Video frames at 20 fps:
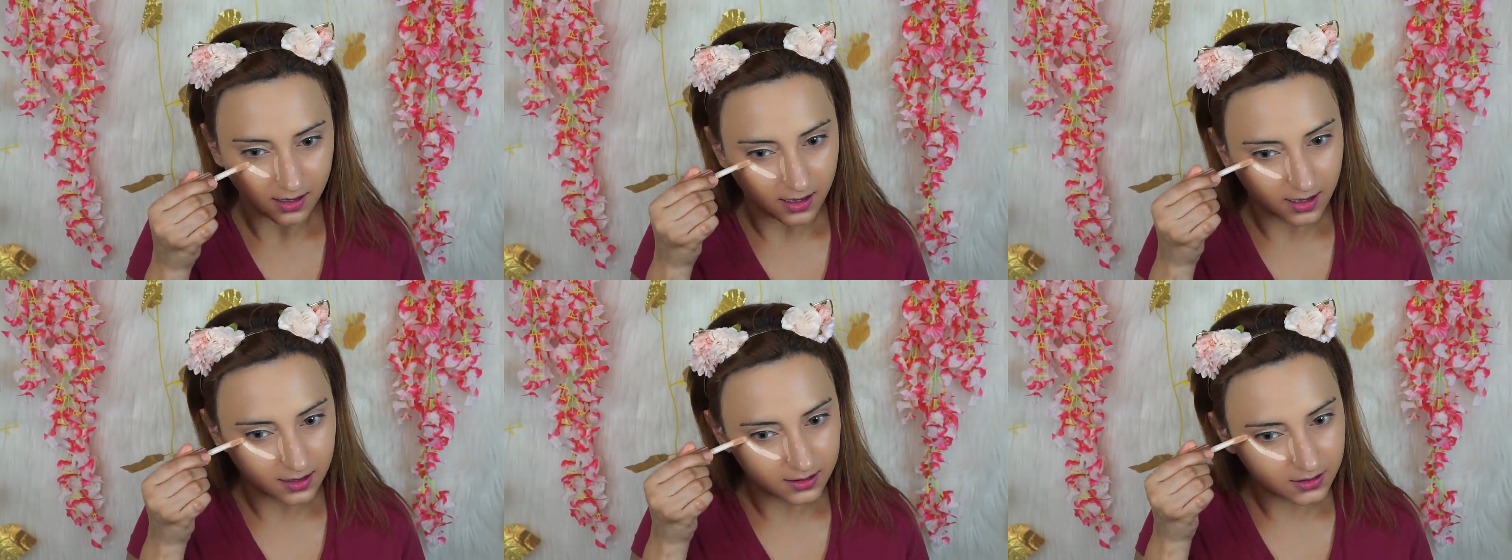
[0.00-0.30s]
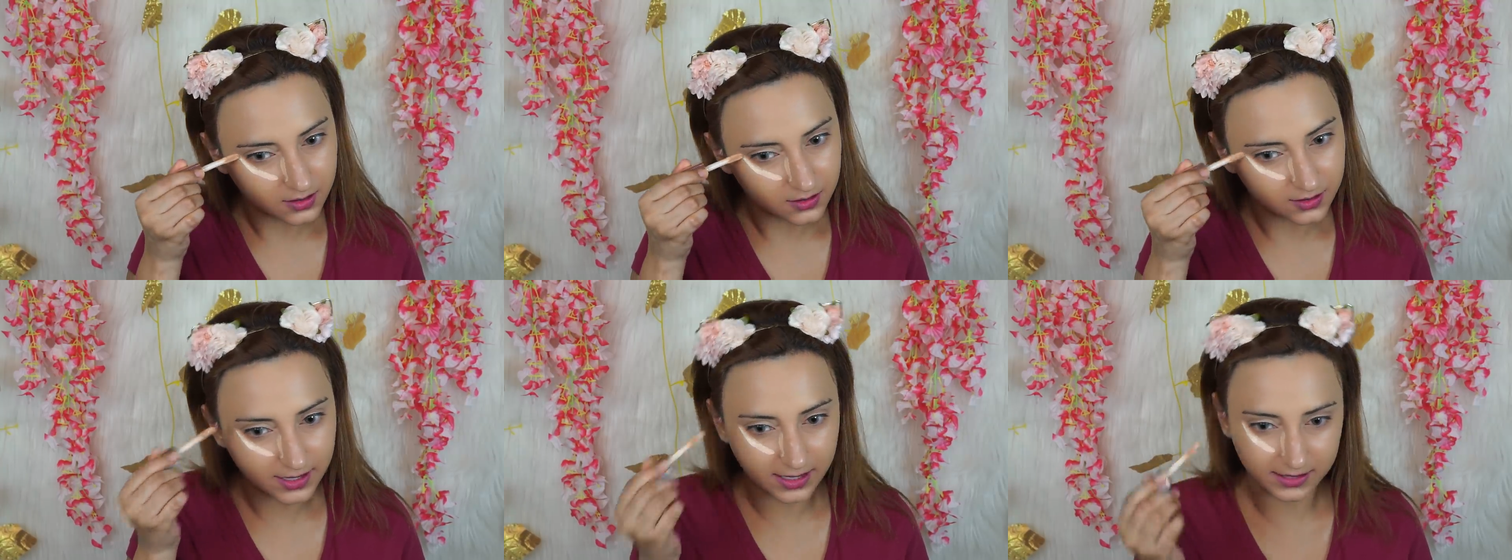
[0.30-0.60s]

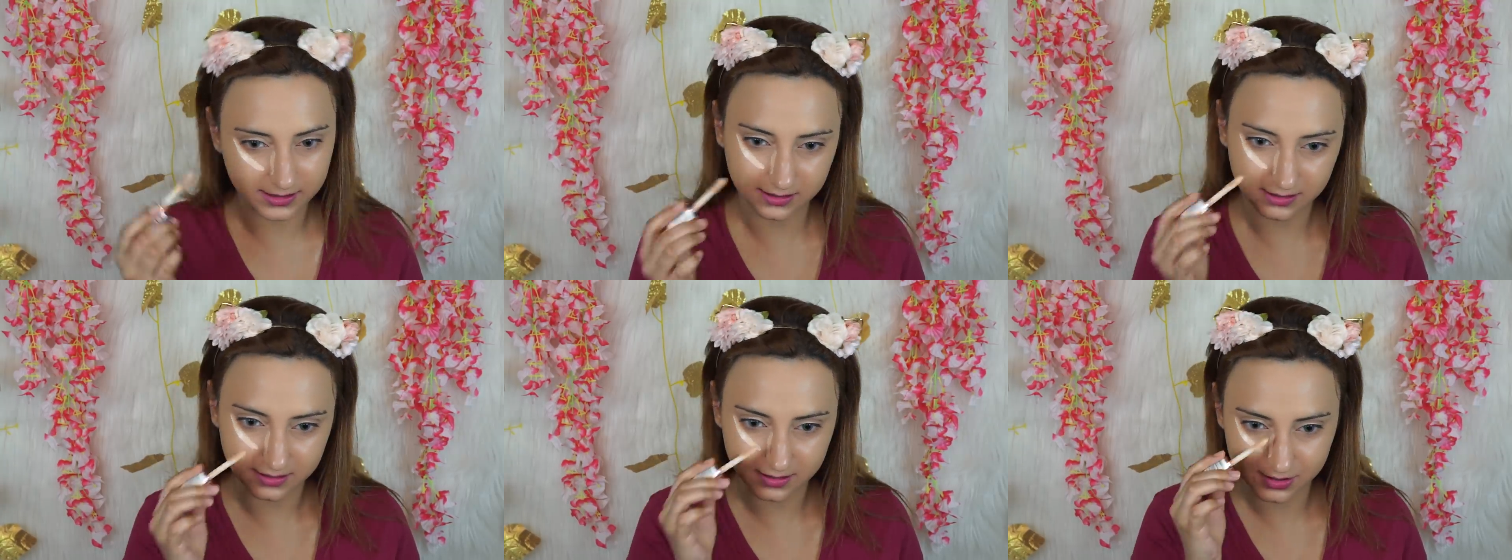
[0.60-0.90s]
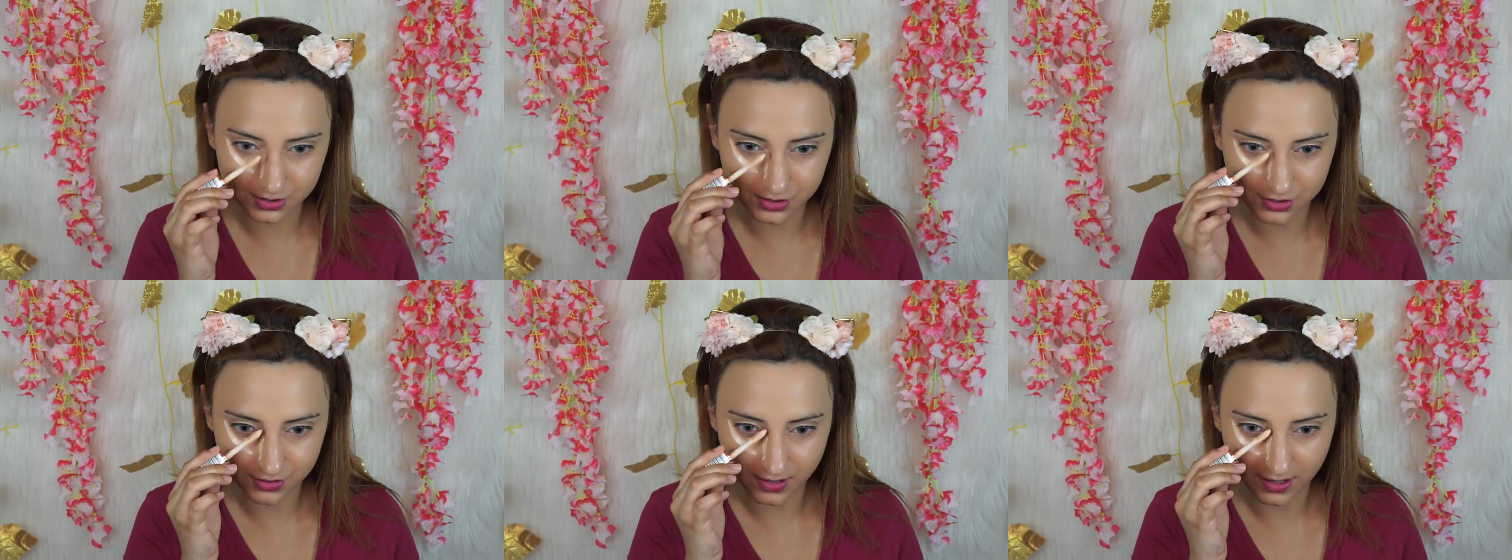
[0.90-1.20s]
and creating
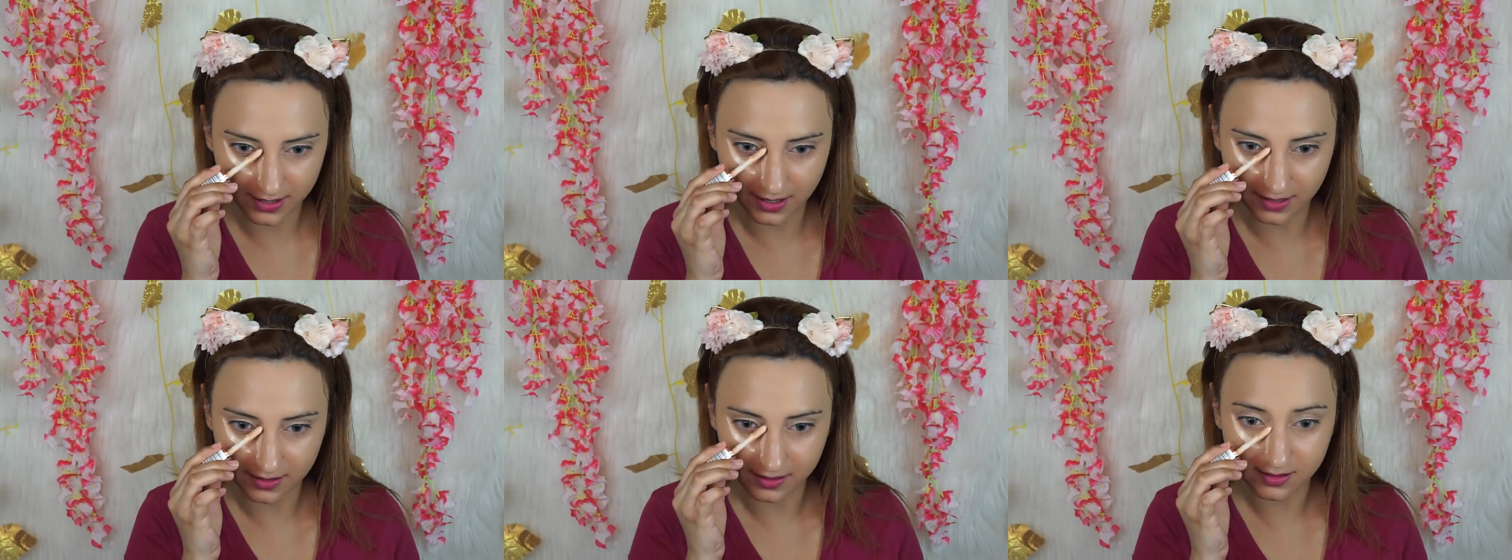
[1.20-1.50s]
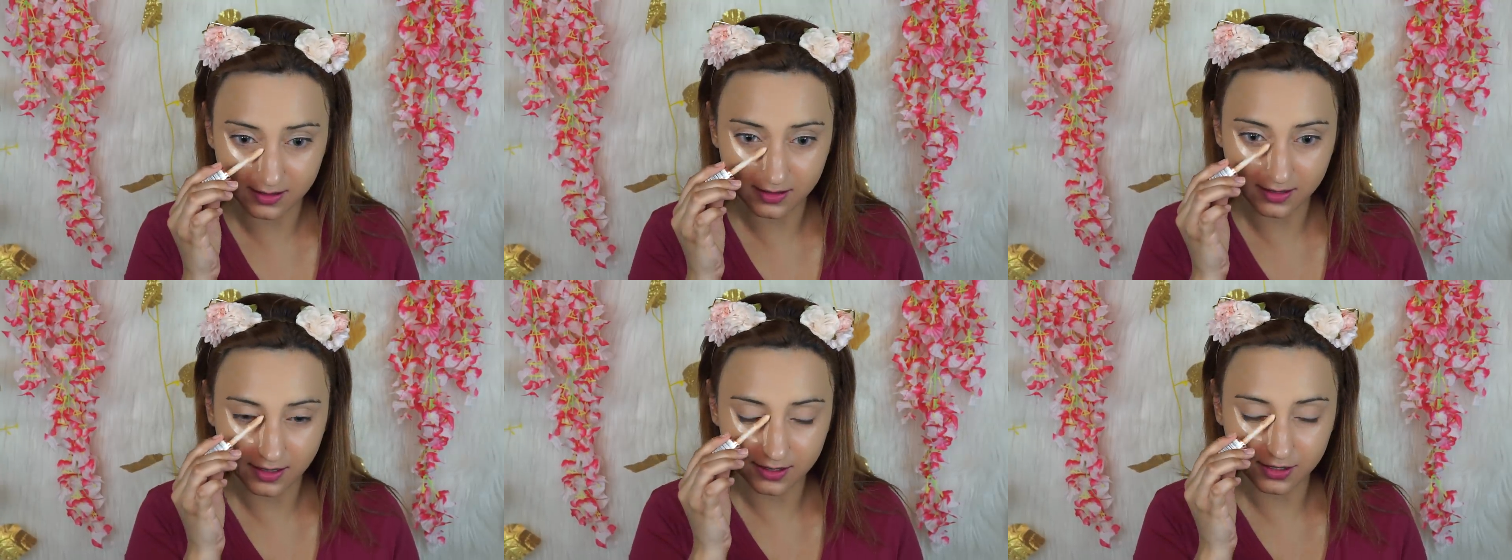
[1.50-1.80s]
this
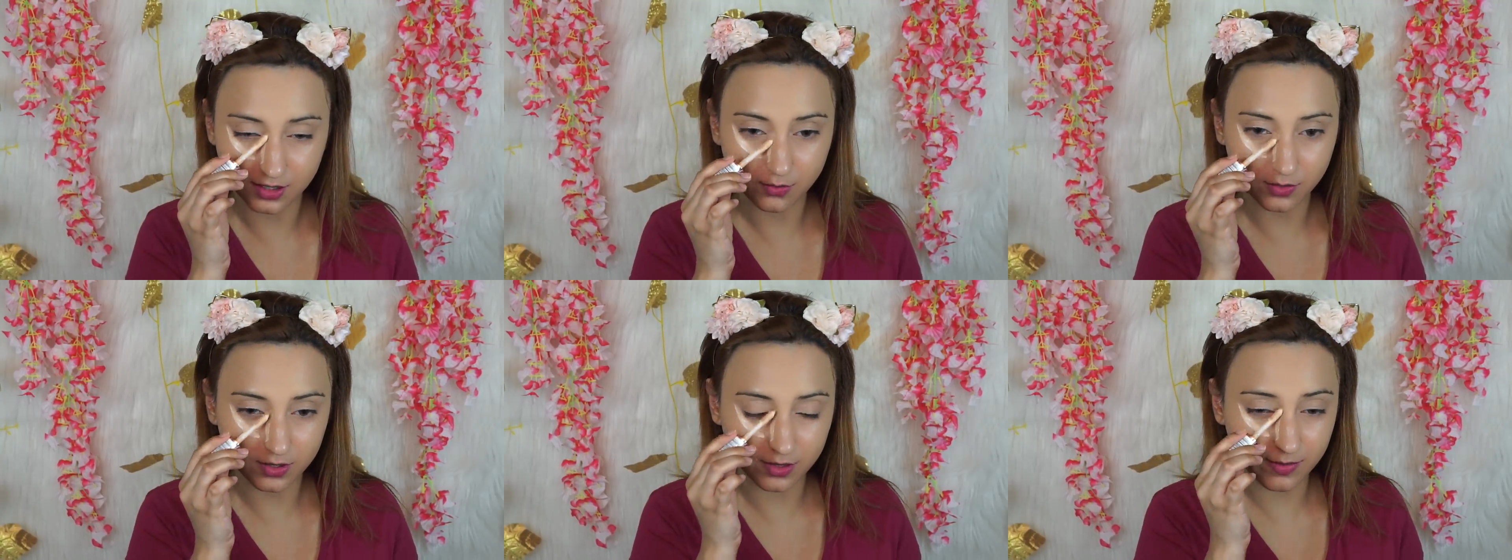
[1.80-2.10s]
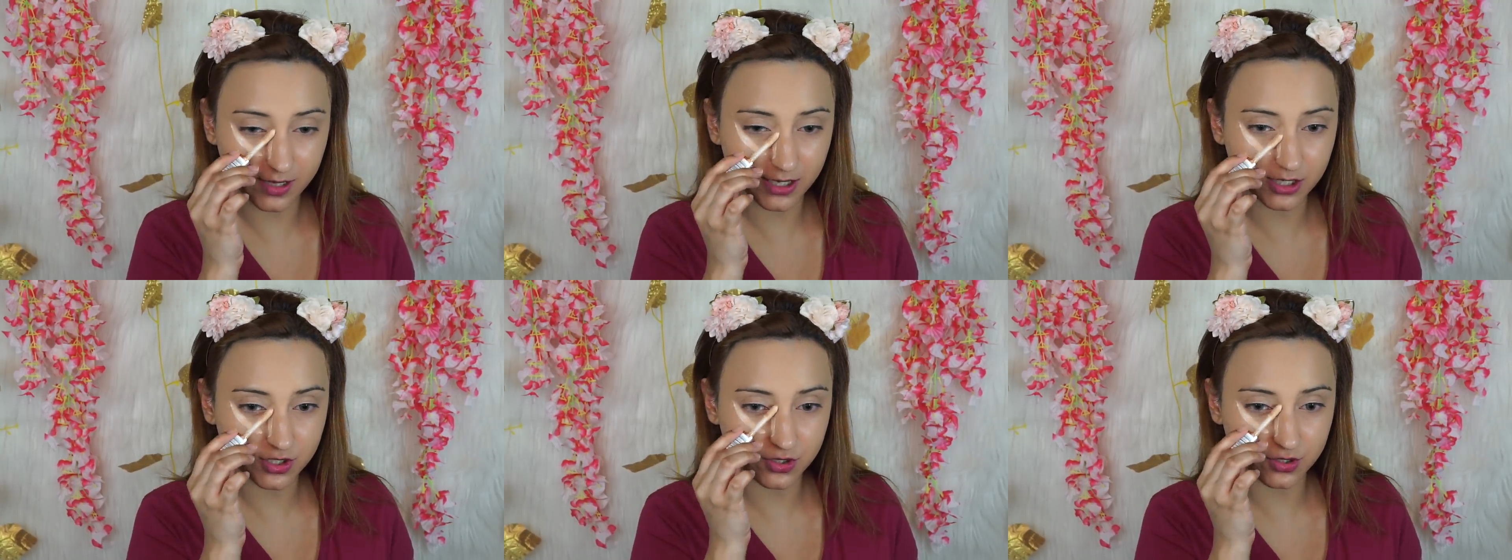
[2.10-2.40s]
triangle. And you
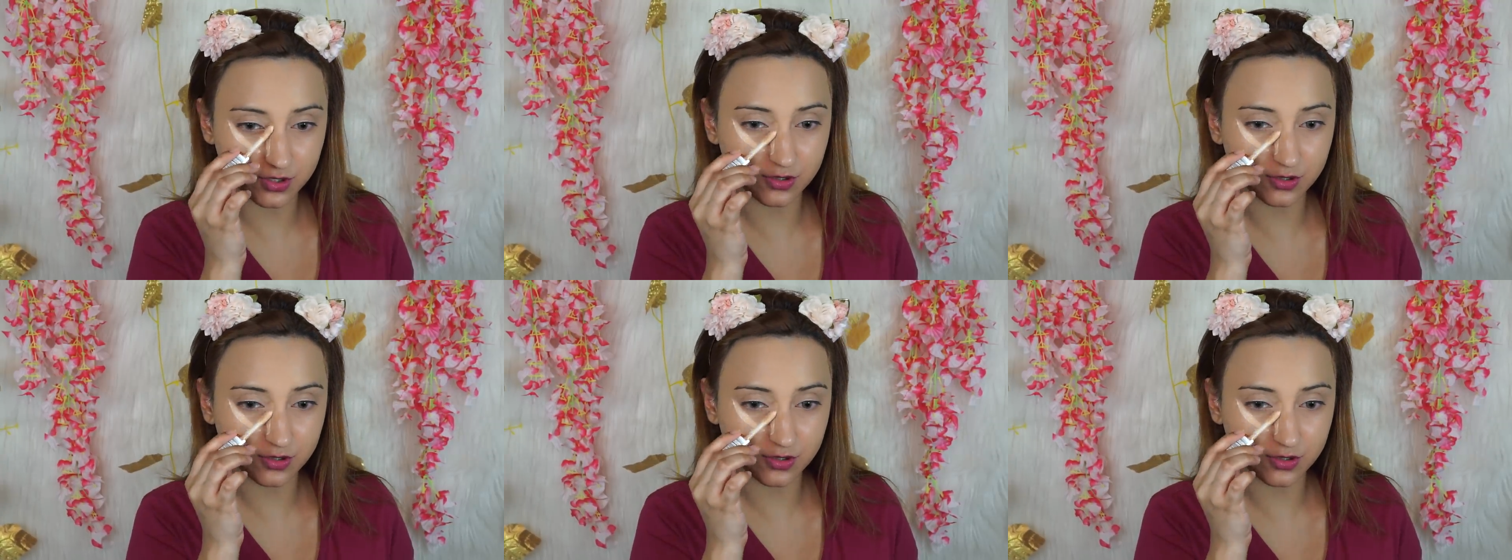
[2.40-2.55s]
wanna make sure